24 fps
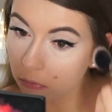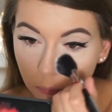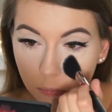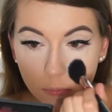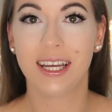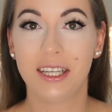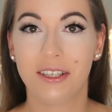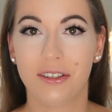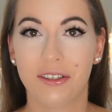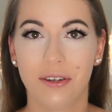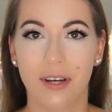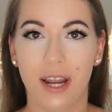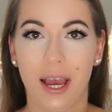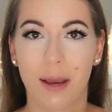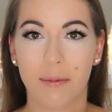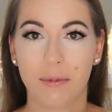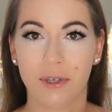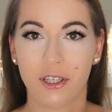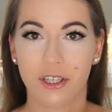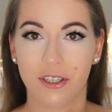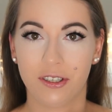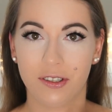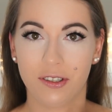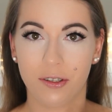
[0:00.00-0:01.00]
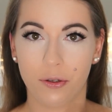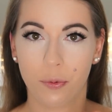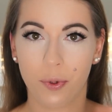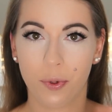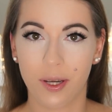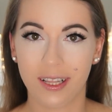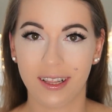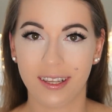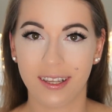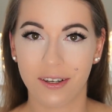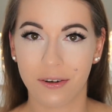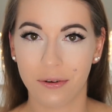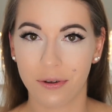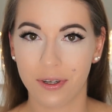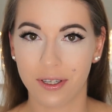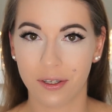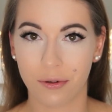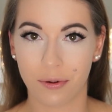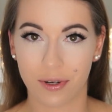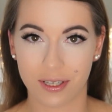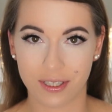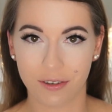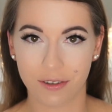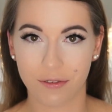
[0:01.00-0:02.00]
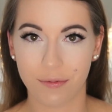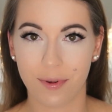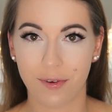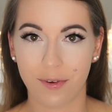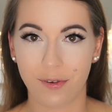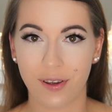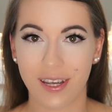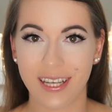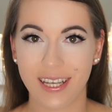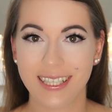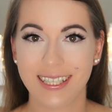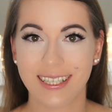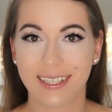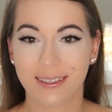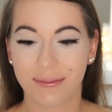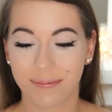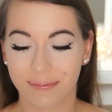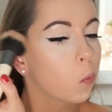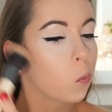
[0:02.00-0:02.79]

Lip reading: So now I'm just quickly doing the rest of my face.